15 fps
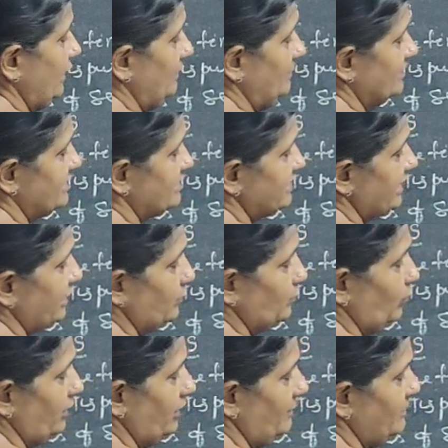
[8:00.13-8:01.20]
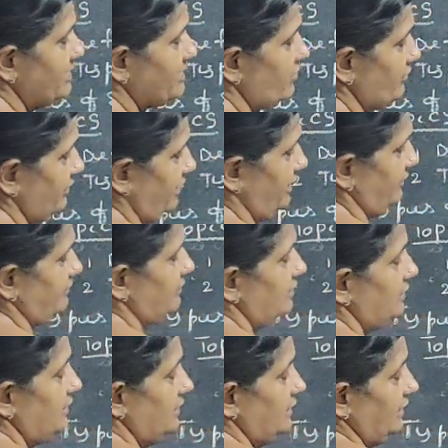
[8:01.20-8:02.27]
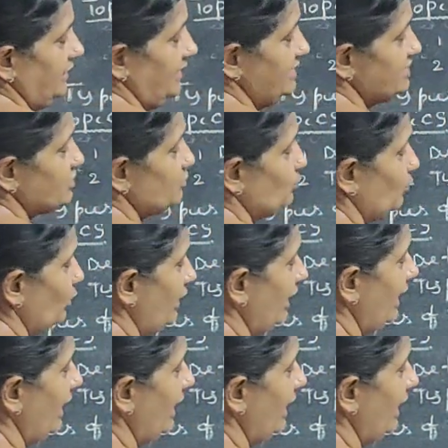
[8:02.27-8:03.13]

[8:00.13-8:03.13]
elements. Here no elements are there. It is called